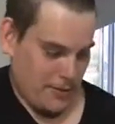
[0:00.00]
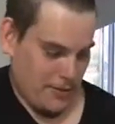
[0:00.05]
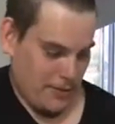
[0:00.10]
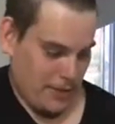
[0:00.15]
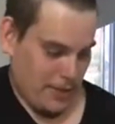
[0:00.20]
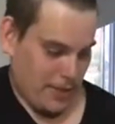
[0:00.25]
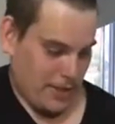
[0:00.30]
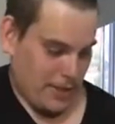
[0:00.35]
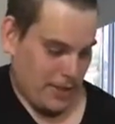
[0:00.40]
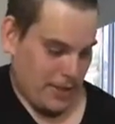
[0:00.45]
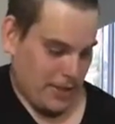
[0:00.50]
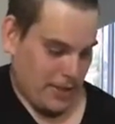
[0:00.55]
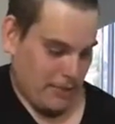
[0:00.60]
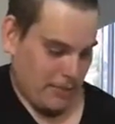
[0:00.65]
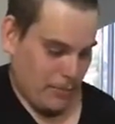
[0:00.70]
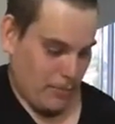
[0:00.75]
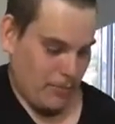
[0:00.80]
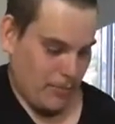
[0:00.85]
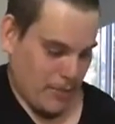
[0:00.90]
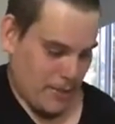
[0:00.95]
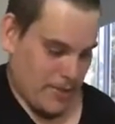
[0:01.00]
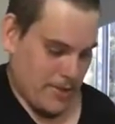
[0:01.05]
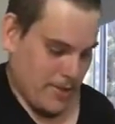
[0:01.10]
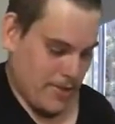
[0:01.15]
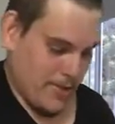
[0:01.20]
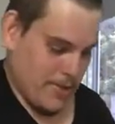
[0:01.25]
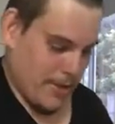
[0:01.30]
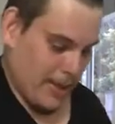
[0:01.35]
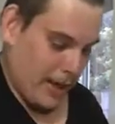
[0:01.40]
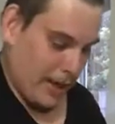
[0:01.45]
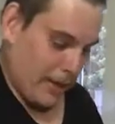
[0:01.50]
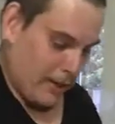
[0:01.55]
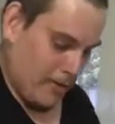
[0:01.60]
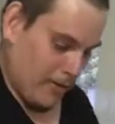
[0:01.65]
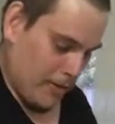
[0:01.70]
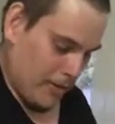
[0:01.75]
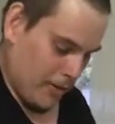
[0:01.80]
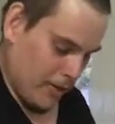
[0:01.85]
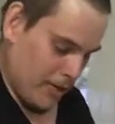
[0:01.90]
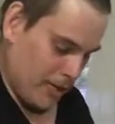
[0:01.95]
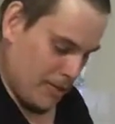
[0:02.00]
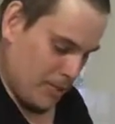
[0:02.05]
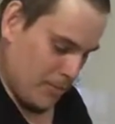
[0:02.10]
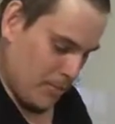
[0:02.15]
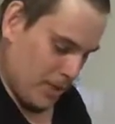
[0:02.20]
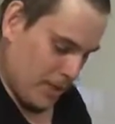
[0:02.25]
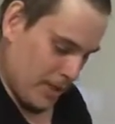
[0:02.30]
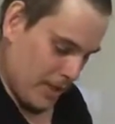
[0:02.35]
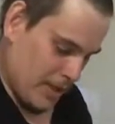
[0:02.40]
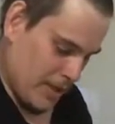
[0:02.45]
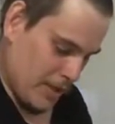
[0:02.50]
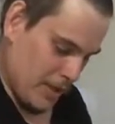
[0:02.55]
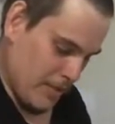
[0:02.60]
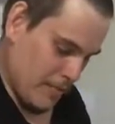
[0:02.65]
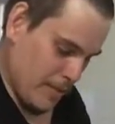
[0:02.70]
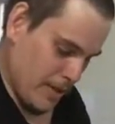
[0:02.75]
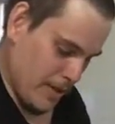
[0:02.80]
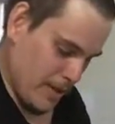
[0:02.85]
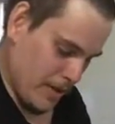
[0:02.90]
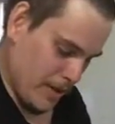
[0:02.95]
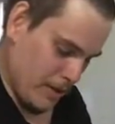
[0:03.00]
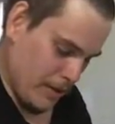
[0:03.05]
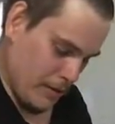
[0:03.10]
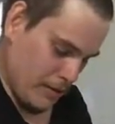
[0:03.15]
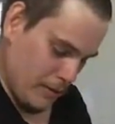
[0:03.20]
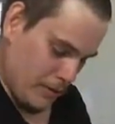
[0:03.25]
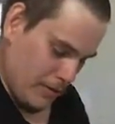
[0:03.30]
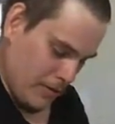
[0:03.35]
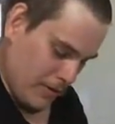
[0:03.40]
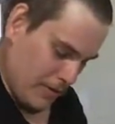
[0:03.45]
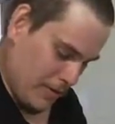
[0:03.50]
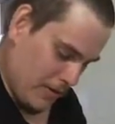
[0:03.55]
If I don't eat it as it's done, this might actually be a gift.